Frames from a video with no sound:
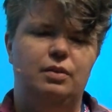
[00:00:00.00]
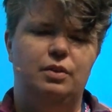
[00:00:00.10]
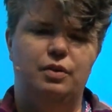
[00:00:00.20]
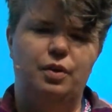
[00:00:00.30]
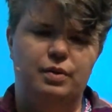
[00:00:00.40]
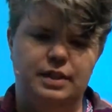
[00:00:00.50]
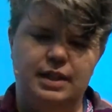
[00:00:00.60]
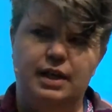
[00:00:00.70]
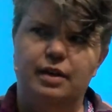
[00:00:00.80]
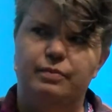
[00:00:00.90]
you go to
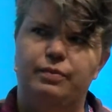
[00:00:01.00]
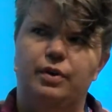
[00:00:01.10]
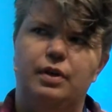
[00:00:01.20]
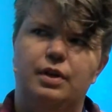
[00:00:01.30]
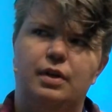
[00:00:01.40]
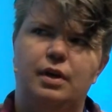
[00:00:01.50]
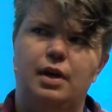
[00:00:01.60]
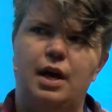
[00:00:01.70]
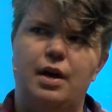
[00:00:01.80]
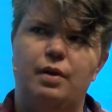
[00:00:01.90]
sign up
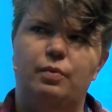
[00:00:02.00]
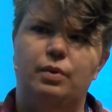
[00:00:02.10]
for a